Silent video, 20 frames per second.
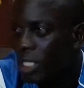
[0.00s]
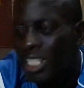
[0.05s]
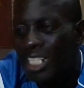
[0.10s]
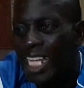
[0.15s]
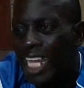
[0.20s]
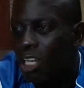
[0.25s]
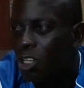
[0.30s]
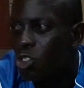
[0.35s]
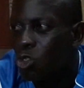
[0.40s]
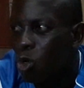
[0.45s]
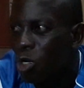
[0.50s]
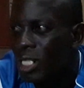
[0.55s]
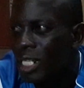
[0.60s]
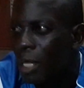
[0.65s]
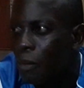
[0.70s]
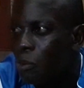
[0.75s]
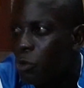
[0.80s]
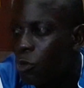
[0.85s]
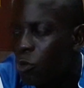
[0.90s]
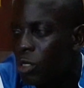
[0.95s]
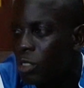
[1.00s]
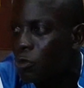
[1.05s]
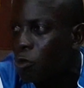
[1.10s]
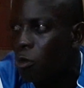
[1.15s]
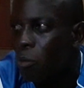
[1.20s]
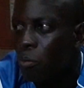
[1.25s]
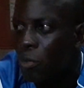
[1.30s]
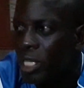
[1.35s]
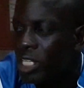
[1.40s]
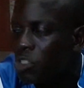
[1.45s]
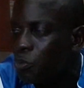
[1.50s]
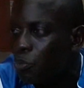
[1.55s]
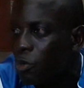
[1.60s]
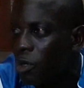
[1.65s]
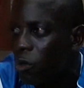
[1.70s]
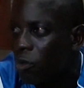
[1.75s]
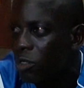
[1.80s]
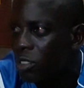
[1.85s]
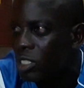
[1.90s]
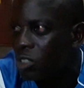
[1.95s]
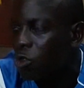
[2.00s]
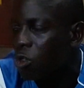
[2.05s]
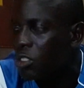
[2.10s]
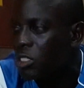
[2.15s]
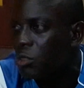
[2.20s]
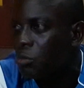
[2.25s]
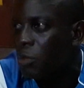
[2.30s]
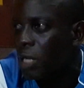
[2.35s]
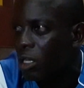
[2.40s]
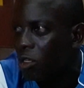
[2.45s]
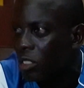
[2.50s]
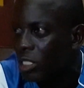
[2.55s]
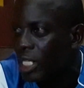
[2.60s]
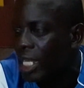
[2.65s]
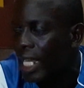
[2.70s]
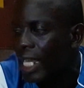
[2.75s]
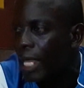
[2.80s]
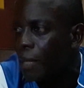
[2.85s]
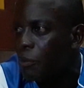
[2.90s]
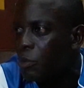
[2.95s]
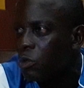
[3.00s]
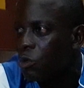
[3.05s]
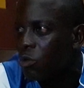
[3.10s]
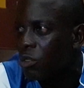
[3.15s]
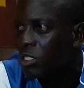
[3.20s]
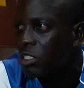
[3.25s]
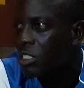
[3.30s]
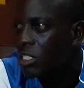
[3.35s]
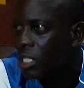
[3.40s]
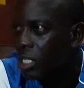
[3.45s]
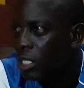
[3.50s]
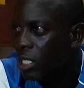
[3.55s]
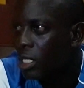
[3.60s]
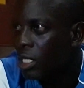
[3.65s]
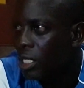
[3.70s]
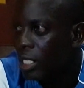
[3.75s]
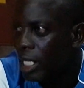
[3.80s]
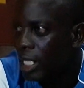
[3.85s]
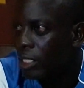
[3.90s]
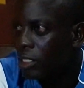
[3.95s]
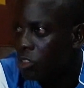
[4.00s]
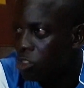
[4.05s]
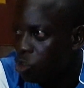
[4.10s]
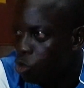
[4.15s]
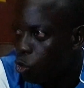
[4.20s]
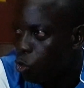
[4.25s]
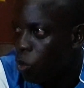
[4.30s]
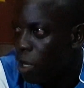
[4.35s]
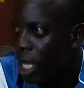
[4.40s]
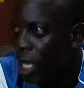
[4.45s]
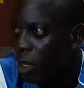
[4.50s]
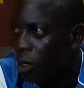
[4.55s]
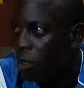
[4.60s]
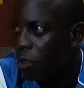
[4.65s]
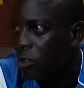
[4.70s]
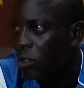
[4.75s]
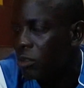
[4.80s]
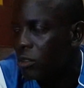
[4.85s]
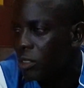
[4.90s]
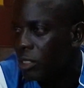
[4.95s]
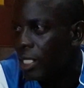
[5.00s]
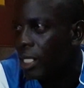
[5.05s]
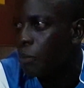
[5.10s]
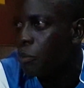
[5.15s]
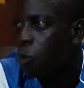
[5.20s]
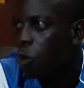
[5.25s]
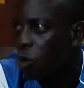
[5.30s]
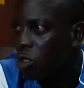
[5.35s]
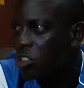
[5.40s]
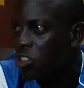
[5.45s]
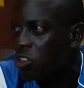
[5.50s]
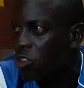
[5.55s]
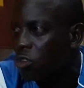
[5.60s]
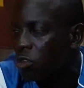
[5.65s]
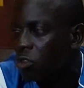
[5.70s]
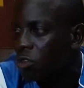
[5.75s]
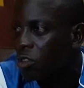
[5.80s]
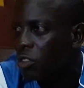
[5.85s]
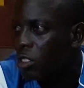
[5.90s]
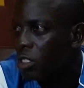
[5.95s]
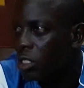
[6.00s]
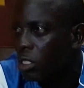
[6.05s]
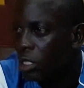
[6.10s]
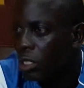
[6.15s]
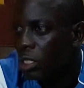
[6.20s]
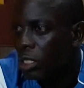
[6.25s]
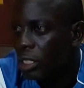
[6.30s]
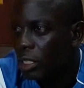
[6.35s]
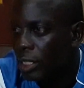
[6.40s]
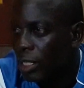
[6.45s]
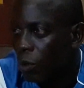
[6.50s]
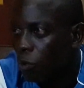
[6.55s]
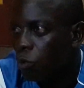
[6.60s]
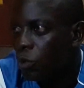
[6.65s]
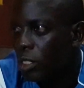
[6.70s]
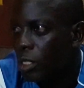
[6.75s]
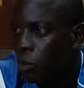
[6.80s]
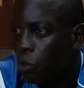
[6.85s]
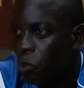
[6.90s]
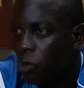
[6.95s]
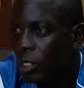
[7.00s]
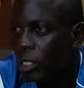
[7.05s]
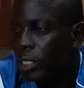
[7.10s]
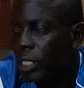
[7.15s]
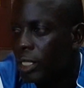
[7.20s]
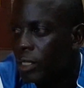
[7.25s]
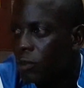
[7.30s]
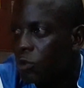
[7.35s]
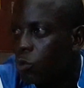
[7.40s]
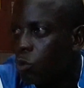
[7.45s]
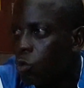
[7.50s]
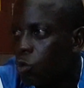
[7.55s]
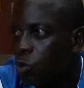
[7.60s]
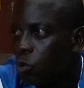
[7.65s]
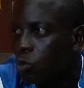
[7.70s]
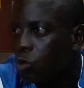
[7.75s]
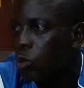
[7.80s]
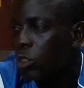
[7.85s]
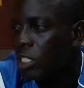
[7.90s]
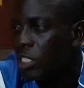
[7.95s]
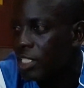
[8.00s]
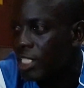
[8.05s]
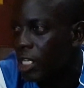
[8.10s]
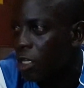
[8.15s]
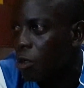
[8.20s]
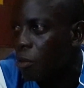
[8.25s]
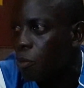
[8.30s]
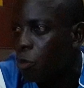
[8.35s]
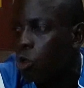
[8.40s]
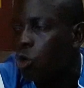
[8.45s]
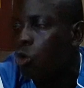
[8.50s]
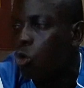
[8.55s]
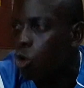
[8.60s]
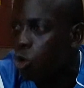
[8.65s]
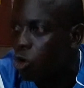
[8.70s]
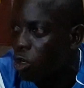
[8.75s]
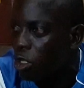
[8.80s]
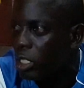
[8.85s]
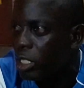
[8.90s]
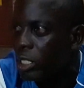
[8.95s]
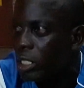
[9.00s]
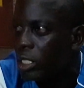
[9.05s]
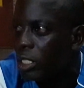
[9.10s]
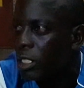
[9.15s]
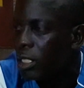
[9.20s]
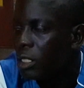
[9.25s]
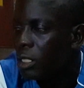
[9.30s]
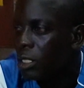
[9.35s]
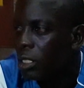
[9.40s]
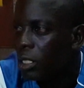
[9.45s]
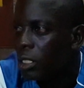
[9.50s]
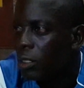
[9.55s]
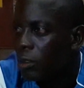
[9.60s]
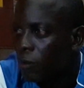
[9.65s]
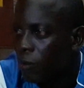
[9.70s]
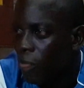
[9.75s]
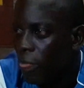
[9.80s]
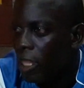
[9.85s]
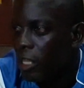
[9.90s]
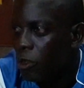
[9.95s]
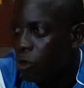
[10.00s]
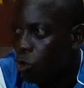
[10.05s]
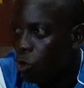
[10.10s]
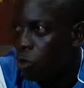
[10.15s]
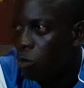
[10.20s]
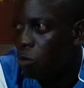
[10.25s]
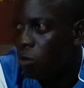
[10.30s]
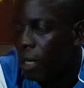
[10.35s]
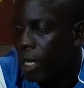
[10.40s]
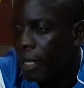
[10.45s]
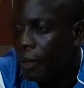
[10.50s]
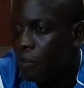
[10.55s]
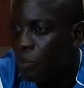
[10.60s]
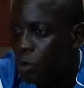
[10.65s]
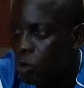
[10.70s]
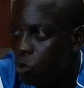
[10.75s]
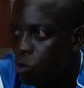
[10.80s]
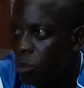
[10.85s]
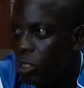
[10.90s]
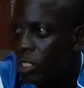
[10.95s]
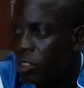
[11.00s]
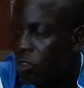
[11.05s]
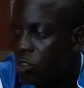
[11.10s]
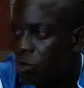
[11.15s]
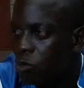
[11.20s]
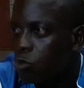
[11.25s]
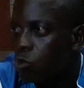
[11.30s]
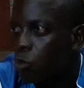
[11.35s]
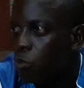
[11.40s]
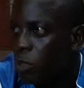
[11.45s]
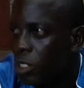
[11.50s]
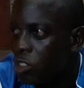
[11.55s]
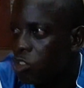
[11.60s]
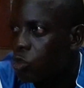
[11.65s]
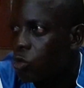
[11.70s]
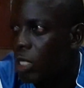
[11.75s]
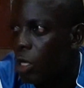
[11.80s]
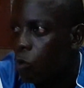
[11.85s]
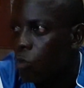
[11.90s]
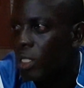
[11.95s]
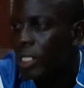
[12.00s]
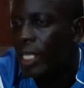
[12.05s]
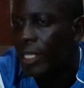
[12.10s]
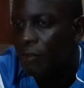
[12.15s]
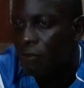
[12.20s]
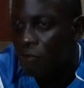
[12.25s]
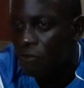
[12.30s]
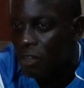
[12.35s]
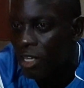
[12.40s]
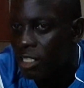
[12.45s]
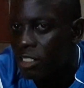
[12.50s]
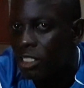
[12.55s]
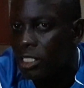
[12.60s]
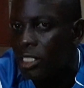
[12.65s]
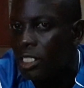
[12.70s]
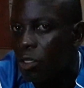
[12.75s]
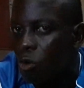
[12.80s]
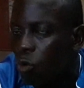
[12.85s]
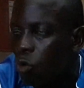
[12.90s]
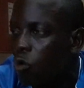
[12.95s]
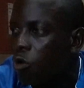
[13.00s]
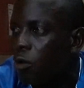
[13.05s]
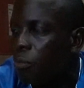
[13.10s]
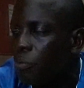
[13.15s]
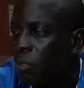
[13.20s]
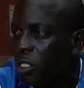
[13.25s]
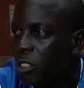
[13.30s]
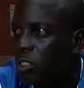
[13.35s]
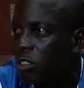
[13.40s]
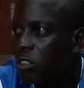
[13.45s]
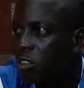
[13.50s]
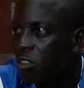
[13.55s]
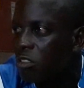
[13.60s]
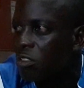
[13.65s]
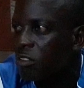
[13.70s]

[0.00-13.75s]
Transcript: There's a lot of young Liberians from mixed parents. It doesn't matter they are Liberians, like Joel, like Boston, and then we can bring them to the setup. But locally, my appeal is to make sure that we can invest in the local players.